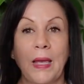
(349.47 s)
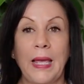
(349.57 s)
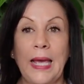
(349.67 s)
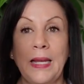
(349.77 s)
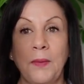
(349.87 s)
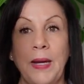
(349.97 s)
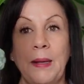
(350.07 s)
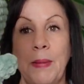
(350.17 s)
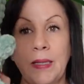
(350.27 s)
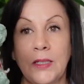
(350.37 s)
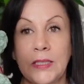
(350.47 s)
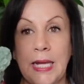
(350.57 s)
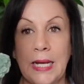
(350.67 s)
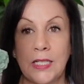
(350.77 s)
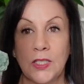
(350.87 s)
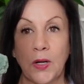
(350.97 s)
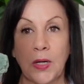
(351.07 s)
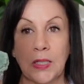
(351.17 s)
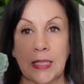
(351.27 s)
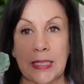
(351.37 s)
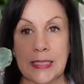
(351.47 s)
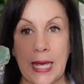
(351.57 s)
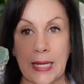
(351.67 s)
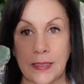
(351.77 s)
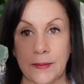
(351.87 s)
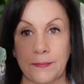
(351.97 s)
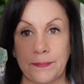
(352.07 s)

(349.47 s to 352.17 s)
Anyway, my little dinosaur, look at his eyes.